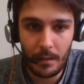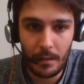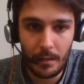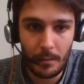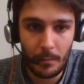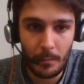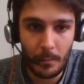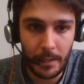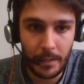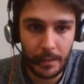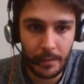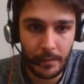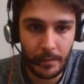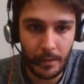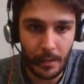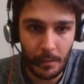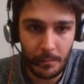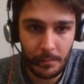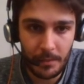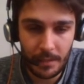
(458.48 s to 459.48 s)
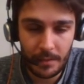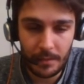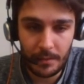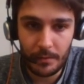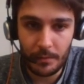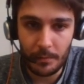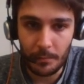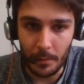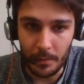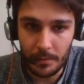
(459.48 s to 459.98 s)
when the object is
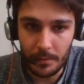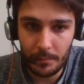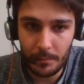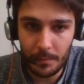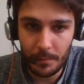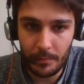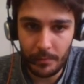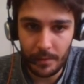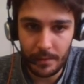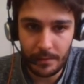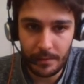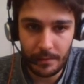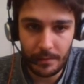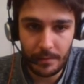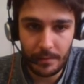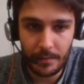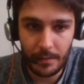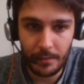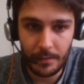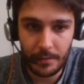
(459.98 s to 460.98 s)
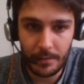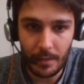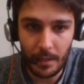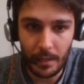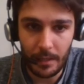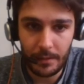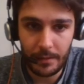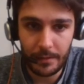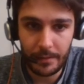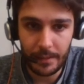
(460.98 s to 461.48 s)
supposed to be present, there is a
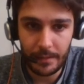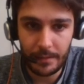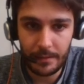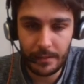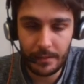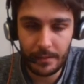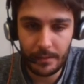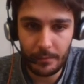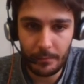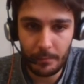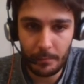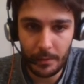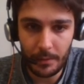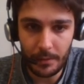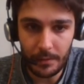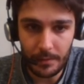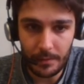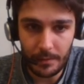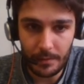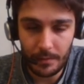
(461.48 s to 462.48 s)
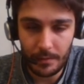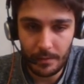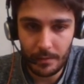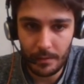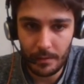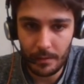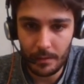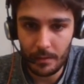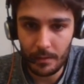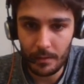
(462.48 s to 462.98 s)
higher density of points
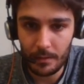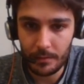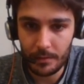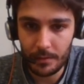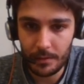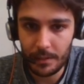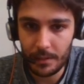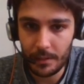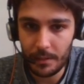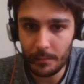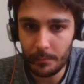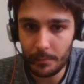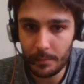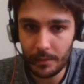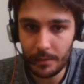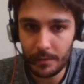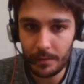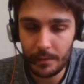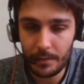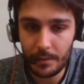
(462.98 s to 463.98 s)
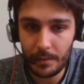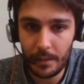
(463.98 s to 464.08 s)
along the t component,